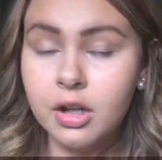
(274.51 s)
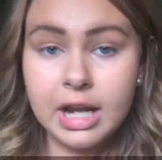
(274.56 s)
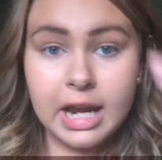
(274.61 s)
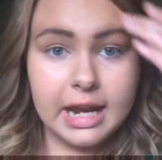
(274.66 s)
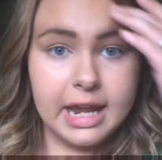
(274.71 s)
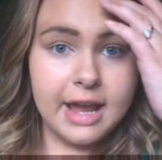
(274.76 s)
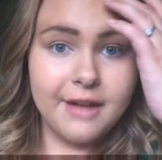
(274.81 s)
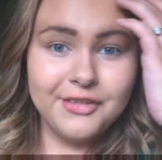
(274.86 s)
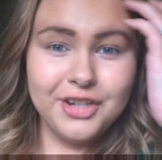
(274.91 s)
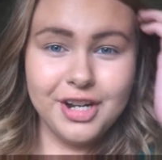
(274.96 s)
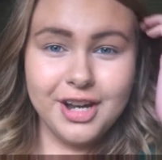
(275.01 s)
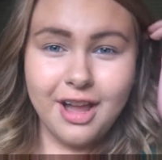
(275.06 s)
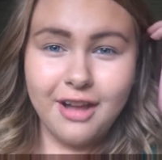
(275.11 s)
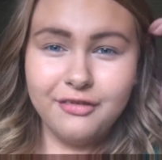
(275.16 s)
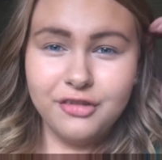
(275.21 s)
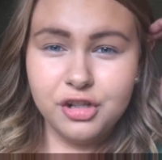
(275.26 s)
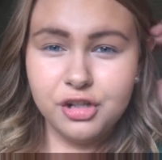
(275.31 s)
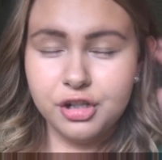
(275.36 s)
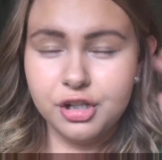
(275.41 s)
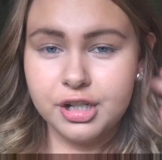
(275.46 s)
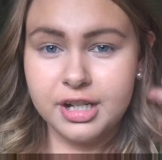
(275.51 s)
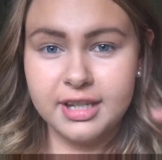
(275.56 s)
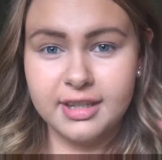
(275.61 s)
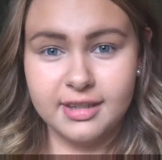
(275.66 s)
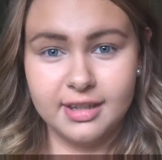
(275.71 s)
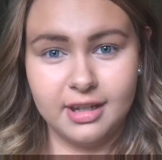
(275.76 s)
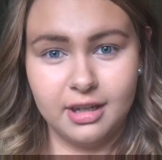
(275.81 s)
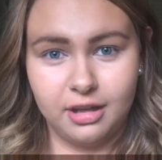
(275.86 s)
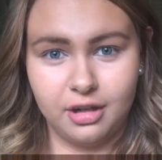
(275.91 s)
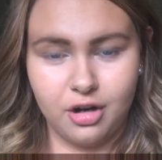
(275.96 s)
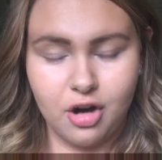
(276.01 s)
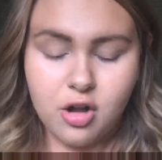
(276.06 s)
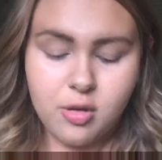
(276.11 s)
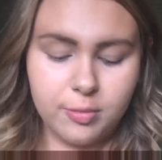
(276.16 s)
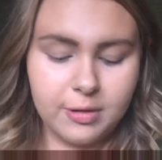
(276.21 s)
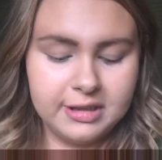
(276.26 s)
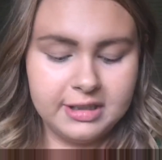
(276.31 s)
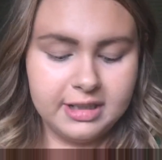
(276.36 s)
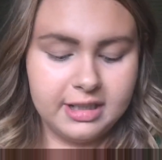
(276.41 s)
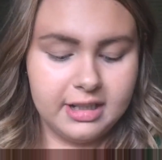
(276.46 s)
Okay, after you have your concealer all
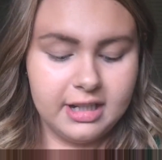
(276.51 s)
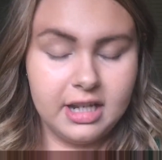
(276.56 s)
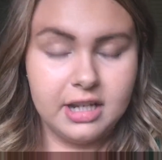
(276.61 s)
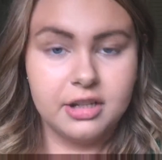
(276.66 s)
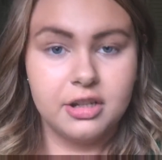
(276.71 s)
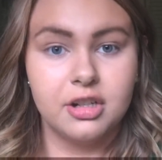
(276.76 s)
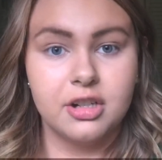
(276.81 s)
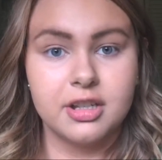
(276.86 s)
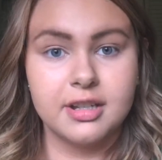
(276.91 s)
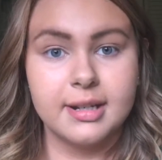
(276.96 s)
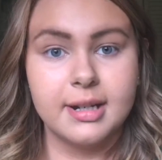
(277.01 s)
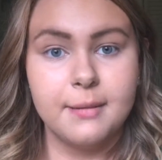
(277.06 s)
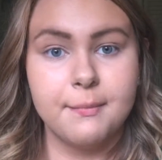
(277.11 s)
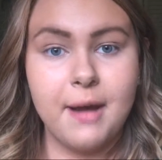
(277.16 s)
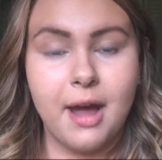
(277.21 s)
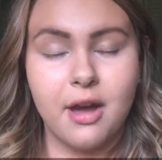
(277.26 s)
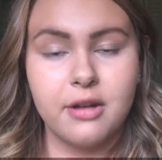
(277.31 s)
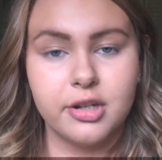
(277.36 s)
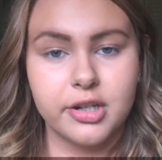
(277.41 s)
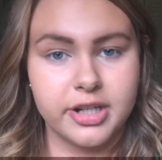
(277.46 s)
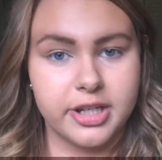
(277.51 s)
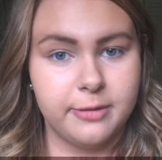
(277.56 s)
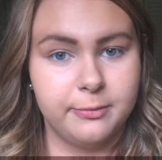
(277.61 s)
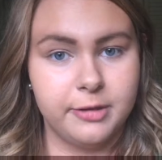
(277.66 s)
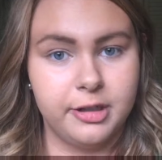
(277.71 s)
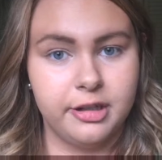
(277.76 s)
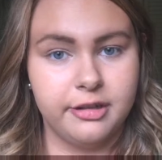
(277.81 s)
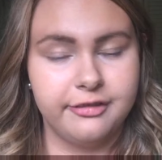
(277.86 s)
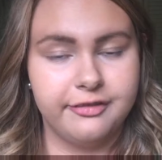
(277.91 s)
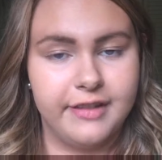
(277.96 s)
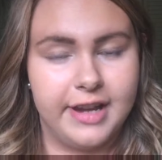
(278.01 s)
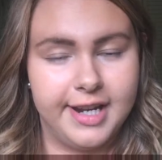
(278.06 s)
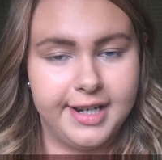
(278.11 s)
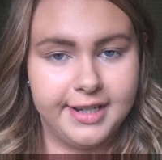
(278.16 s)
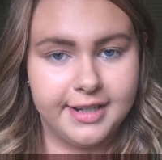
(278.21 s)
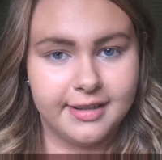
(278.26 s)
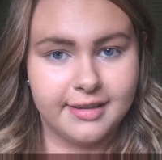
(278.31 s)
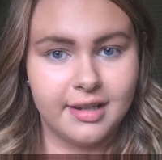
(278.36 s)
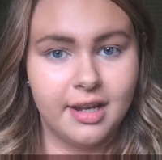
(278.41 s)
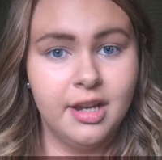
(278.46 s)
blended in, you're just going to powder some of your
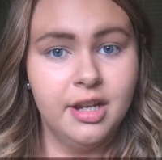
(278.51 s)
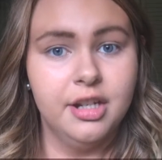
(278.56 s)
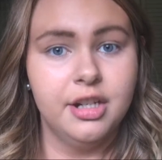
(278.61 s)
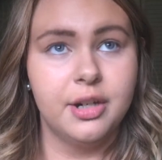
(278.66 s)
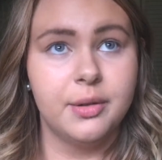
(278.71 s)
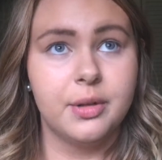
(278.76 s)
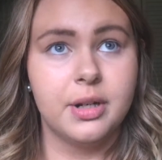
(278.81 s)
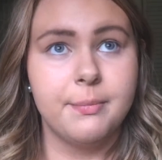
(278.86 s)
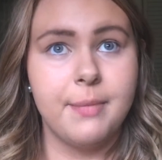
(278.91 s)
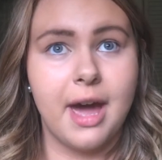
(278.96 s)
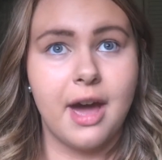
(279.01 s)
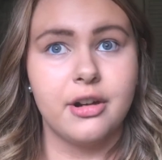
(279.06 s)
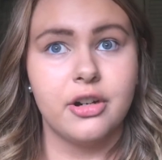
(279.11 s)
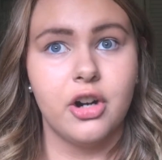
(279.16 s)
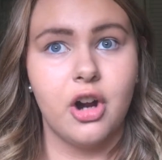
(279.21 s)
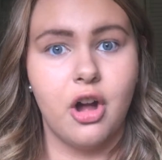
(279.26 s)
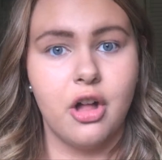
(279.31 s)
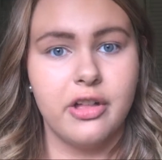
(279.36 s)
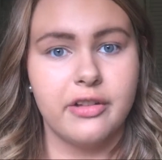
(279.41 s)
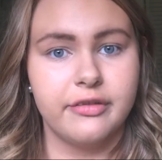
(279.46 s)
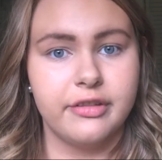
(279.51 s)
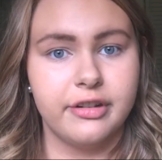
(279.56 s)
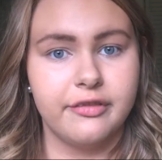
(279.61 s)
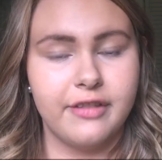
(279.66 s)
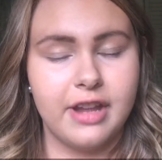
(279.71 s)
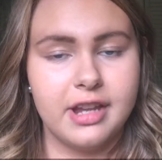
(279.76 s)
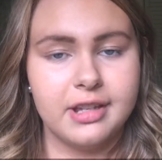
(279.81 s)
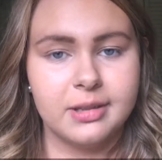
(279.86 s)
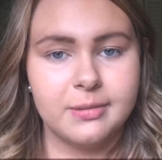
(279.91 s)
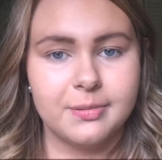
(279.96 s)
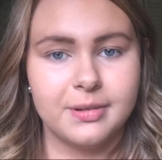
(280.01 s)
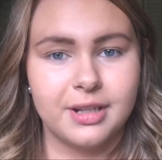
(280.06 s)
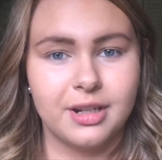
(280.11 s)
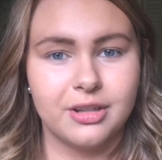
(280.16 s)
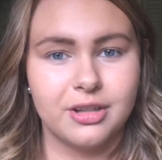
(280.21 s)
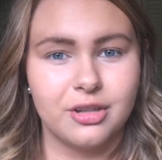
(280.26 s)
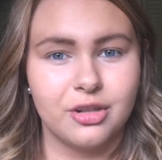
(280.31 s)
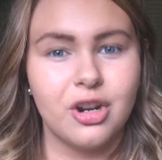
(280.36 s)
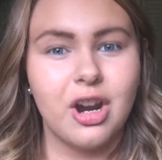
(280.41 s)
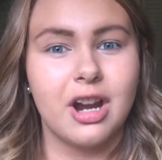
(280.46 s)
face. You don't want to powder all of your face
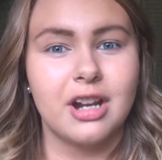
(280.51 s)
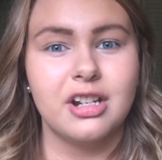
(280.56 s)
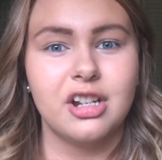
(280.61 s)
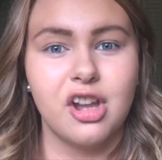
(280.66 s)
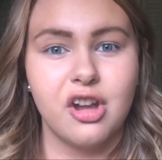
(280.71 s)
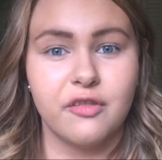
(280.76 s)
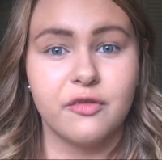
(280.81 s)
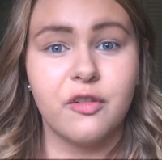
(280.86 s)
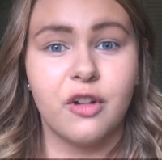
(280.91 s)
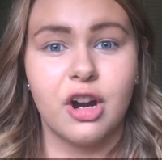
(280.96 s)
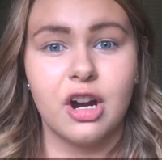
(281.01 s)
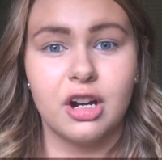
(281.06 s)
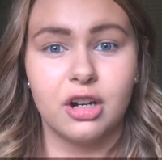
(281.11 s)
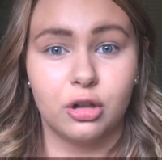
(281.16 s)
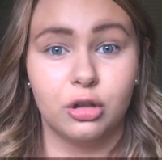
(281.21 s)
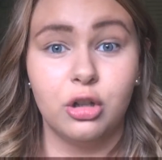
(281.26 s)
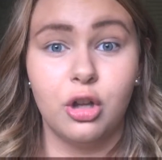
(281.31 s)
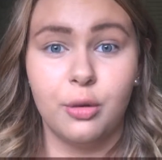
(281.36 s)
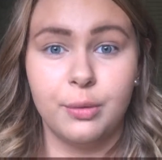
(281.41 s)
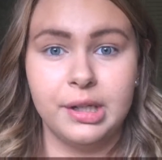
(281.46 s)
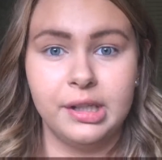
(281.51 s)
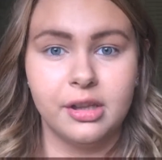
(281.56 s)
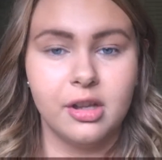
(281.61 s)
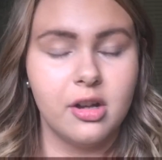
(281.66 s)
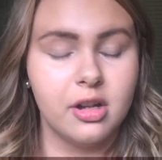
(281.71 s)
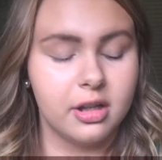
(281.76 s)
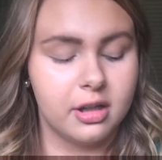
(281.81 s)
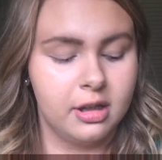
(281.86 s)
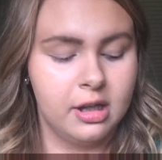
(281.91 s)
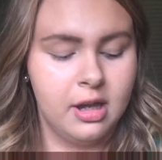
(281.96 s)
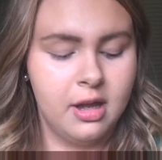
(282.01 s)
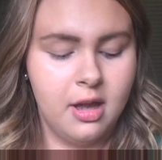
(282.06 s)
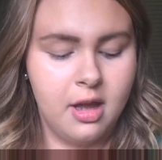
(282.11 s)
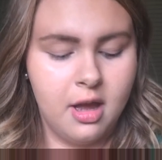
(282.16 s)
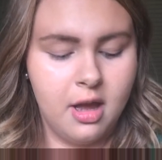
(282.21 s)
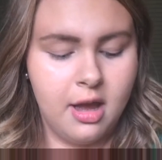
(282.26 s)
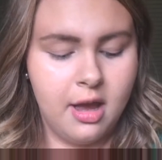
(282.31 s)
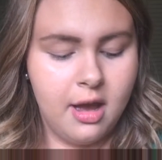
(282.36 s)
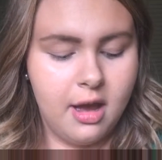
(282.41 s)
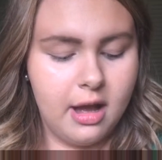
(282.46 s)
because you're trying to go for a glowy look.
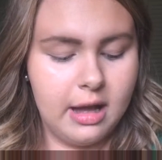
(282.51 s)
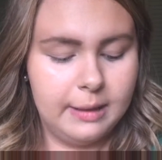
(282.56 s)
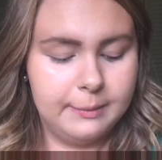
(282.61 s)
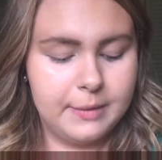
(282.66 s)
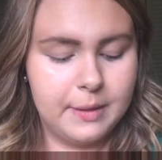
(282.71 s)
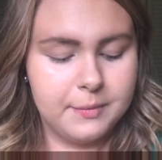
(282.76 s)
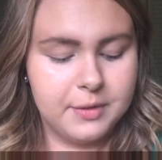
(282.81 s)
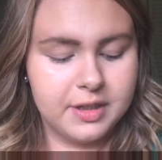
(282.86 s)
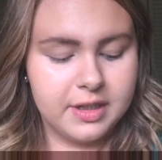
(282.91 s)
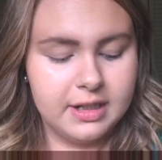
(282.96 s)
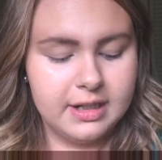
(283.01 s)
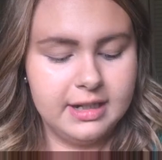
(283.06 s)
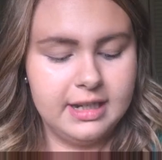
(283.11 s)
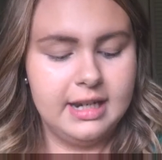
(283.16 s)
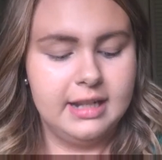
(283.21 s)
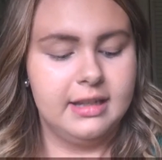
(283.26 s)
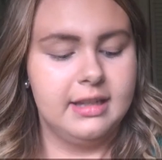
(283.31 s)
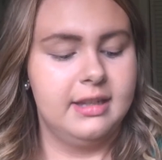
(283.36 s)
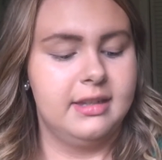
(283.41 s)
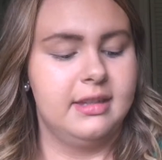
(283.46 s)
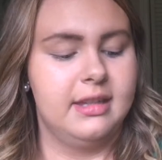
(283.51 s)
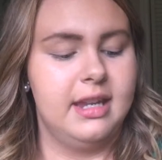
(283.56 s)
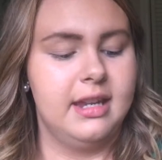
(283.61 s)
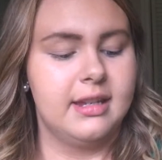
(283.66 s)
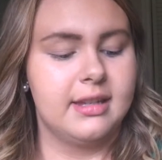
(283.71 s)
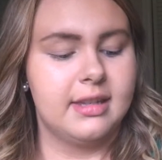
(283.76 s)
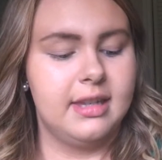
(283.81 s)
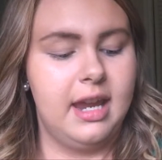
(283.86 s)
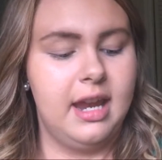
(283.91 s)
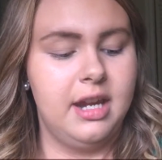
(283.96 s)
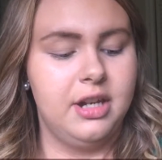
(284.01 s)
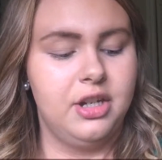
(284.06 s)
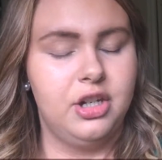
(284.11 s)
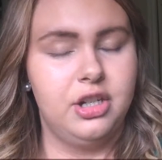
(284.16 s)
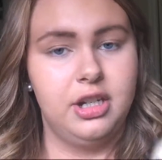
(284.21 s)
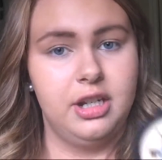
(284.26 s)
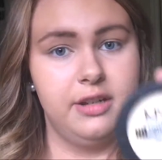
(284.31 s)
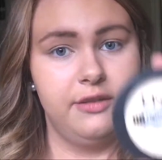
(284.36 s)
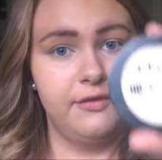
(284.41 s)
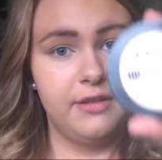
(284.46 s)
I'm just going to take this NYX
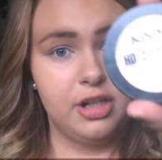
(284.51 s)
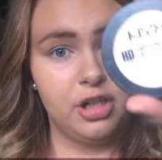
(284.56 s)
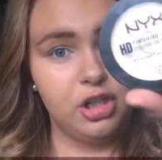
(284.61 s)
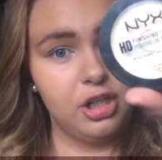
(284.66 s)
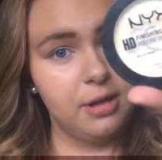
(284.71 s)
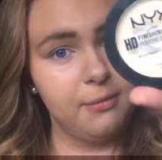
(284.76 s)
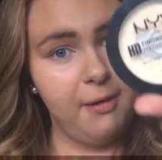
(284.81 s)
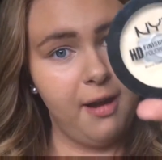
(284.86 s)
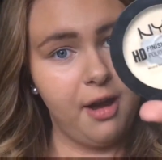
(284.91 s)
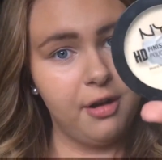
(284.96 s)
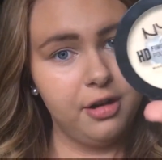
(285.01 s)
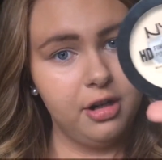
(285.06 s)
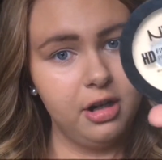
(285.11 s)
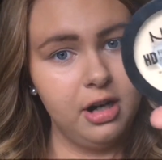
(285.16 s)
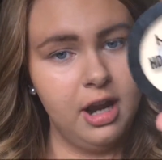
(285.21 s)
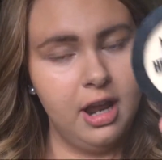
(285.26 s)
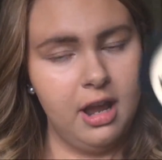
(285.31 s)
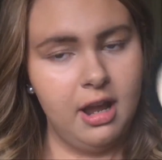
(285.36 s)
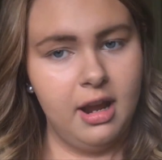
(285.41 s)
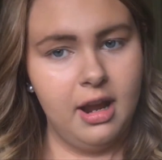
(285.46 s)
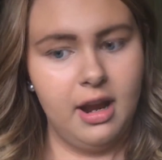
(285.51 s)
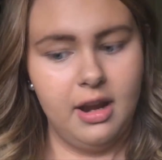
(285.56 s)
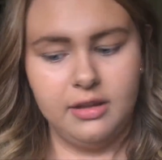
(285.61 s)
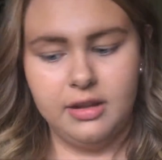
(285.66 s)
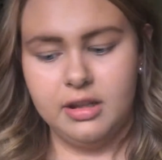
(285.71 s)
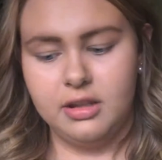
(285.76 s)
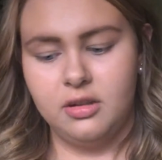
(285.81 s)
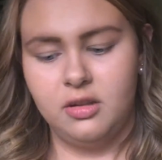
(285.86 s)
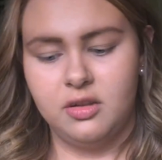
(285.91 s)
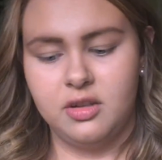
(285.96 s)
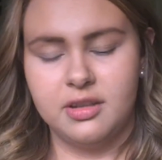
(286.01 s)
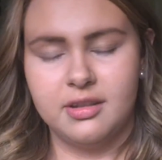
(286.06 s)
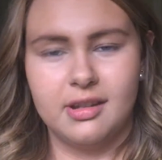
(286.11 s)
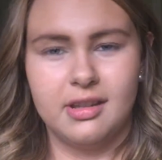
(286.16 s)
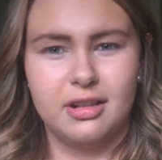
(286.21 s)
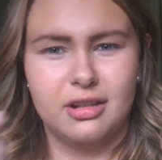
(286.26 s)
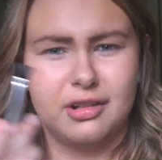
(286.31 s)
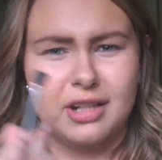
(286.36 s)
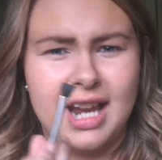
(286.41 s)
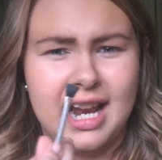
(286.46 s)
HD finishing powder and then just a
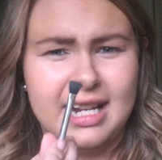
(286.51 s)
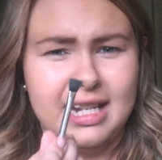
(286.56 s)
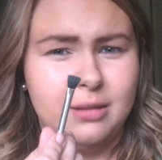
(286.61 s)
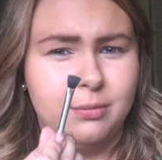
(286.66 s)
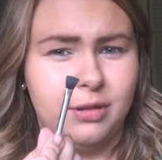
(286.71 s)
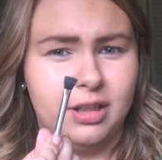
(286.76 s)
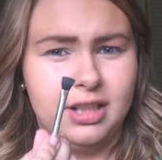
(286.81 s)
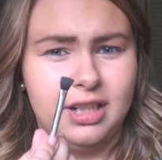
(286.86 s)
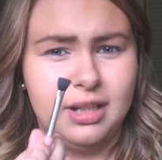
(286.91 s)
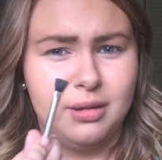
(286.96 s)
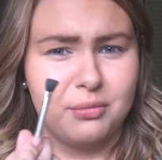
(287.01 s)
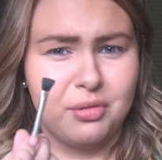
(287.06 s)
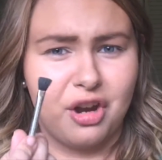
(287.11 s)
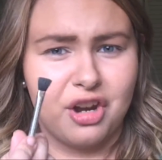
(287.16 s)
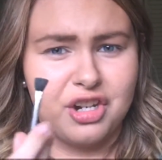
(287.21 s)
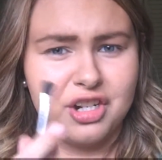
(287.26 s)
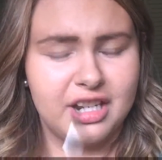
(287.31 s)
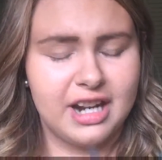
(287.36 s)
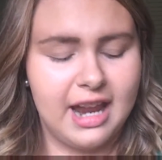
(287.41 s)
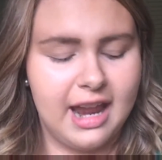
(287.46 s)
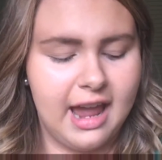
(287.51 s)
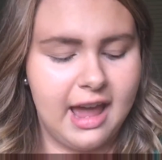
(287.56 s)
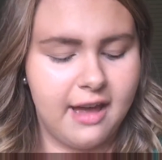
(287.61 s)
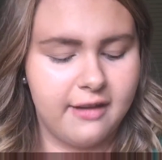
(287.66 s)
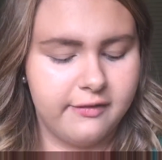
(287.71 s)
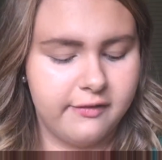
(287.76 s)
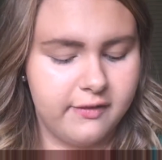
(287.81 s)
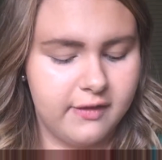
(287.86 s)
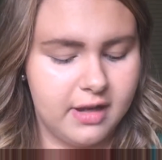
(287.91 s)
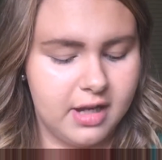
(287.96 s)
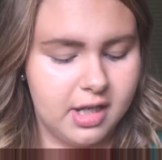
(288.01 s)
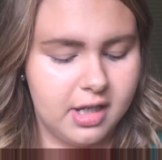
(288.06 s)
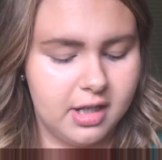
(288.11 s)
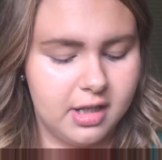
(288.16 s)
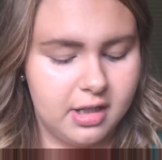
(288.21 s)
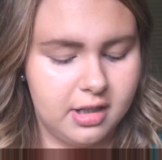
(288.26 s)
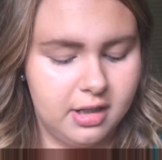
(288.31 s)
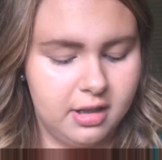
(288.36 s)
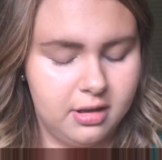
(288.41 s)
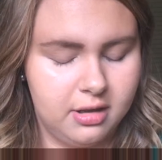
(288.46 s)
little tiny blending brush that I have,
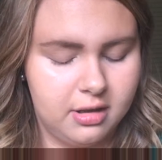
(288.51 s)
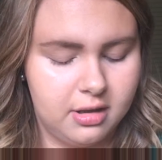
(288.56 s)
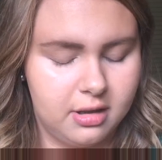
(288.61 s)
and